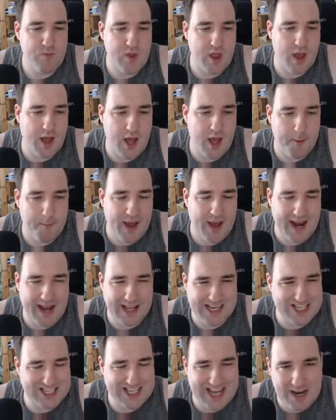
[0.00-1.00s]
And
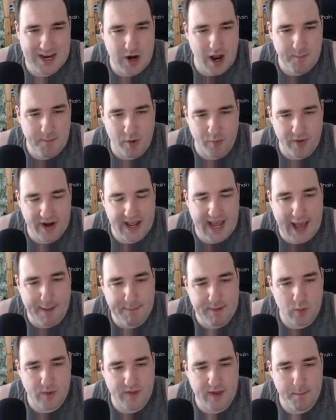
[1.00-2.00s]
I'm not really
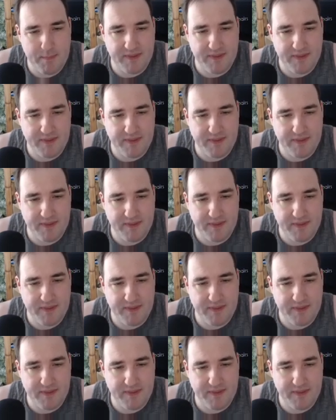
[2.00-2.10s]
happy with it.